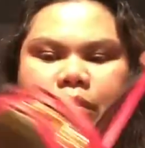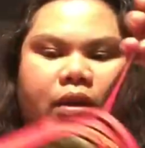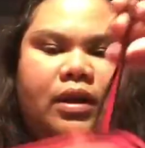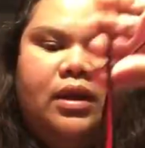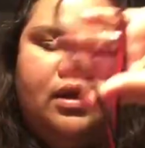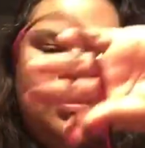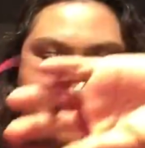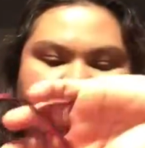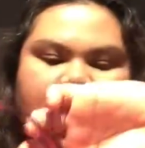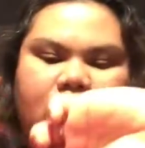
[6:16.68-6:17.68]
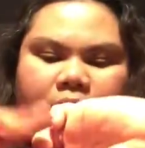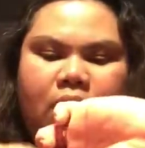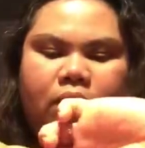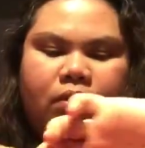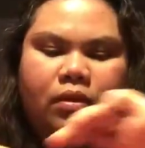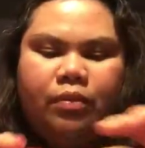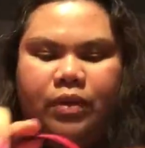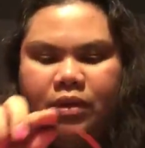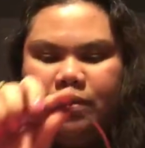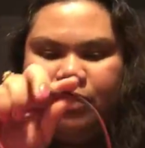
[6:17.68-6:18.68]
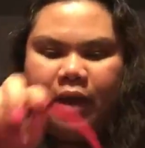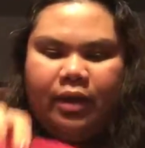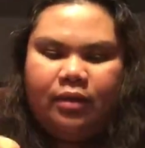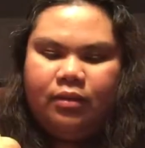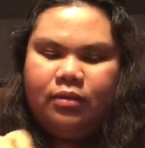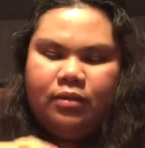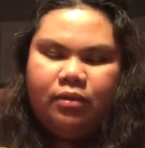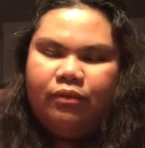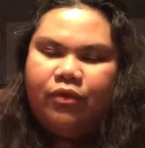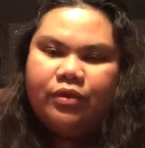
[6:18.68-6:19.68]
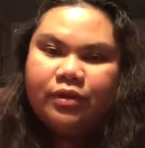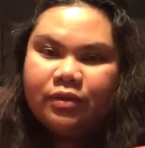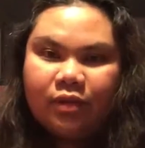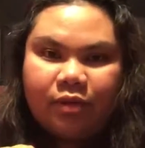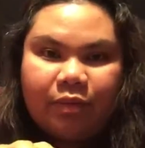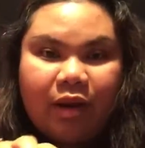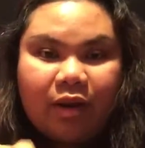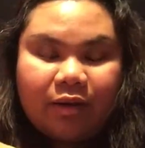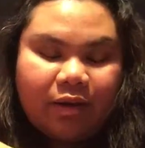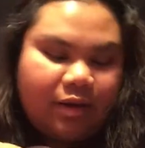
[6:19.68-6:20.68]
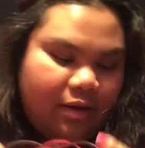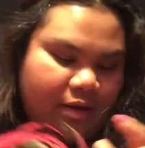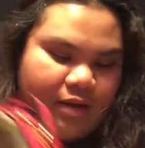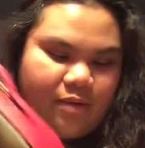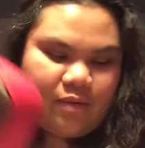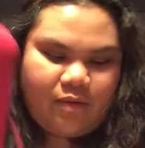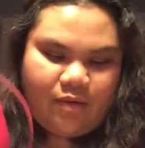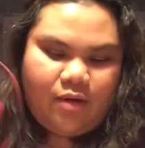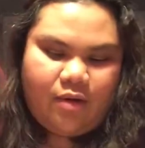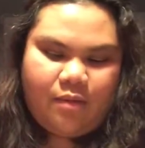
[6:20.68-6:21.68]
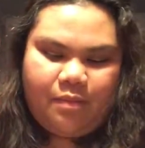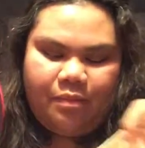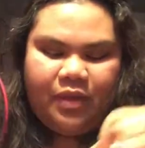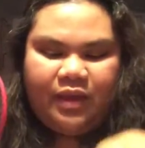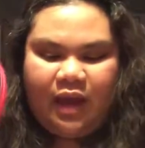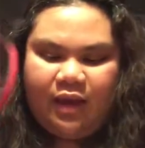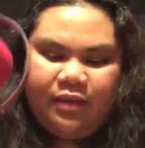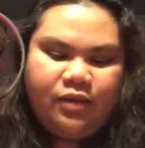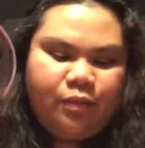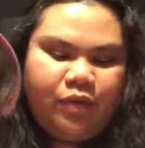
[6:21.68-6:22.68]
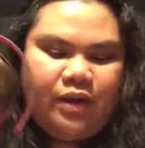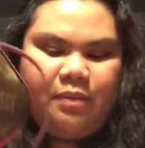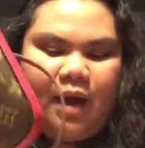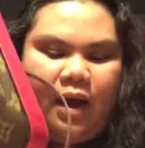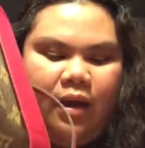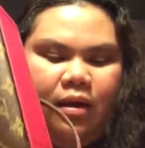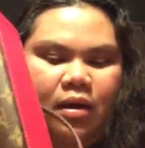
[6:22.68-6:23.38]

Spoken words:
pretty, I don't know, the pretty brand. Of course, it's still the brand. But yeah, it's a pretty bag.